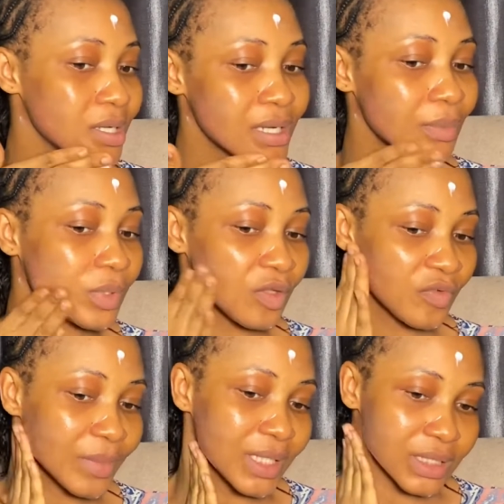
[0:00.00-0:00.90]
I'm
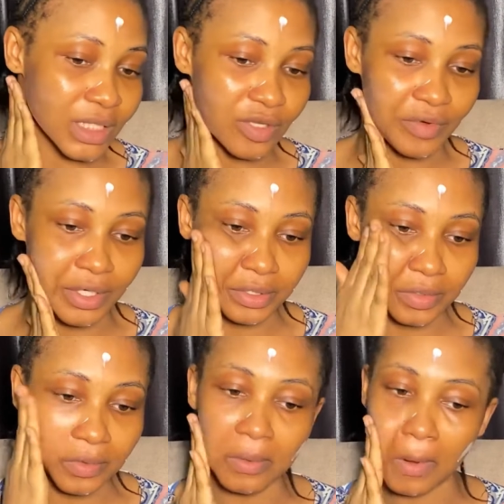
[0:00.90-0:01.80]
loving my skin right
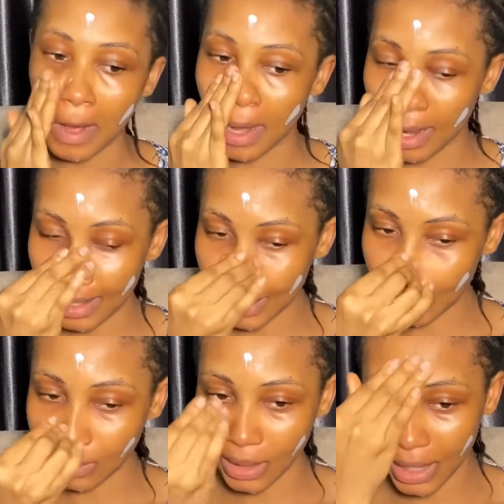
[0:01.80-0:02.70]
now.
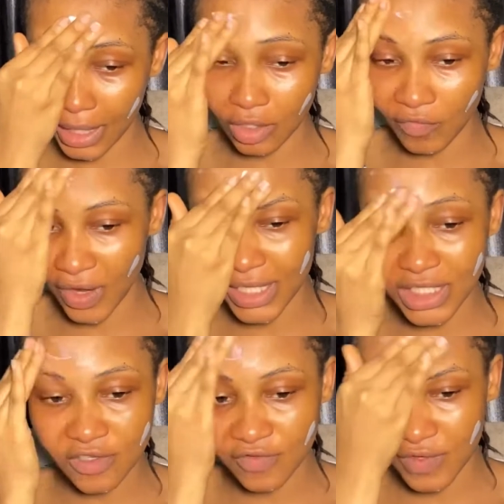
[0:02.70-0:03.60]
I love how
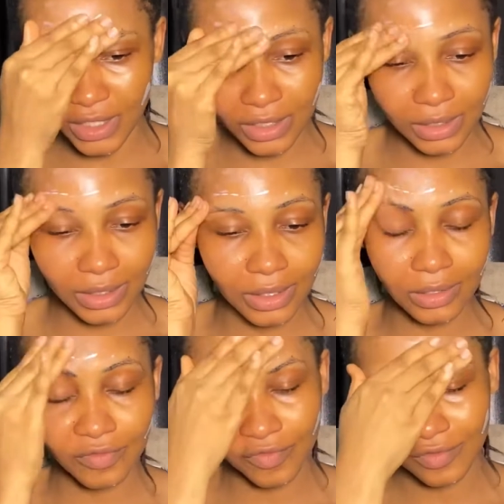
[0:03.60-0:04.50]
it's feeling. I
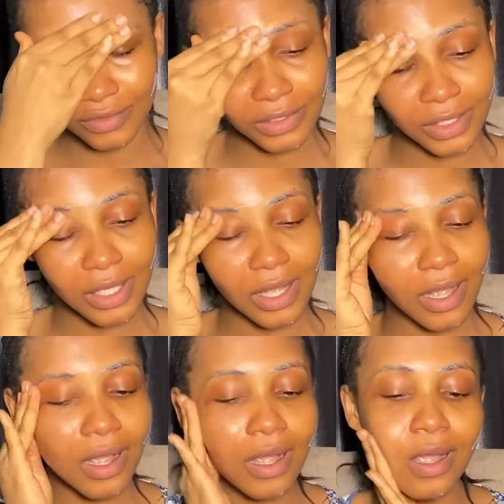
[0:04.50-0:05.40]
love
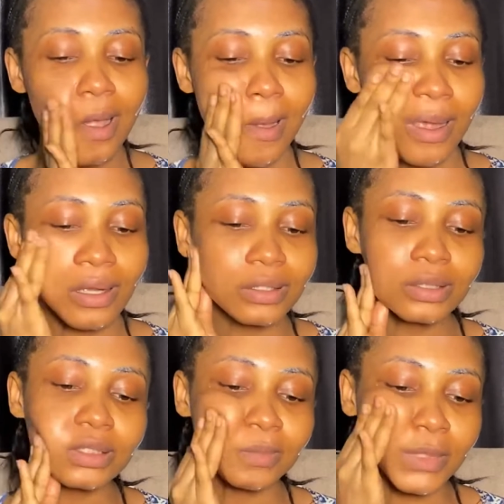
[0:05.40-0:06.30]

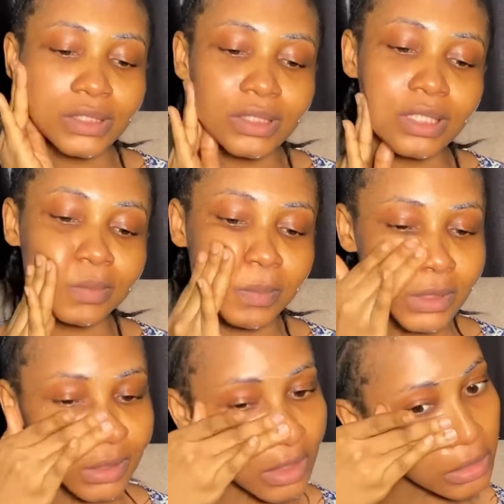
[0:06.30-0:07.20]
just massage.
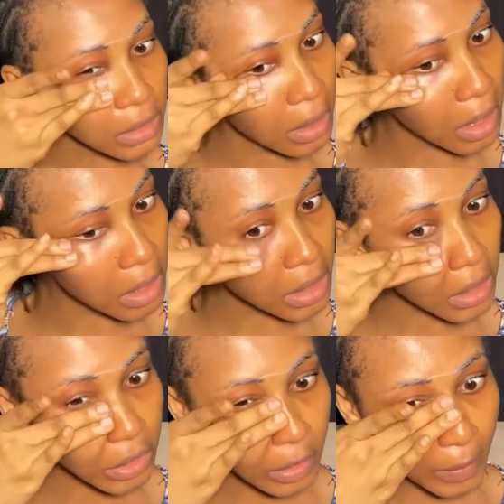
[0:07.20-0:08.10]
Then
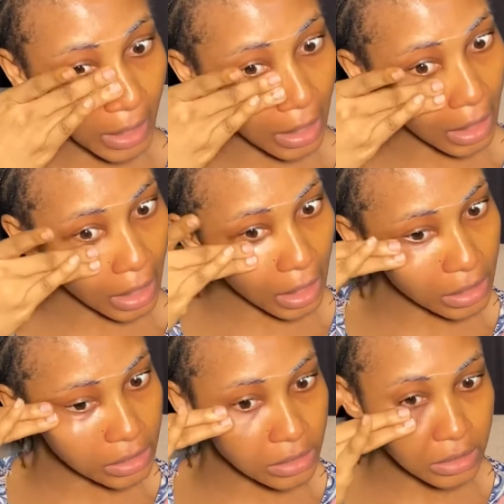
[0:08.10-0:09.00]
under my
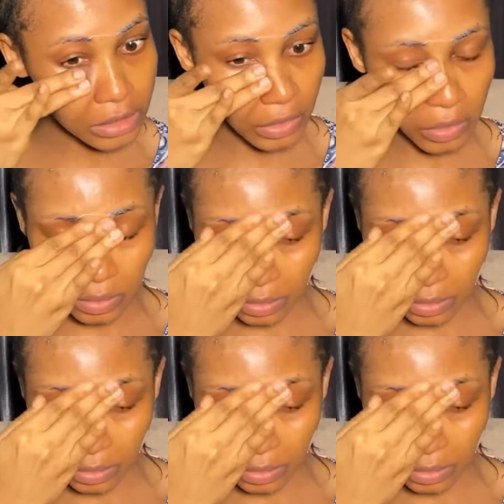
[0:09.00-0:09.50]
eyes, you know.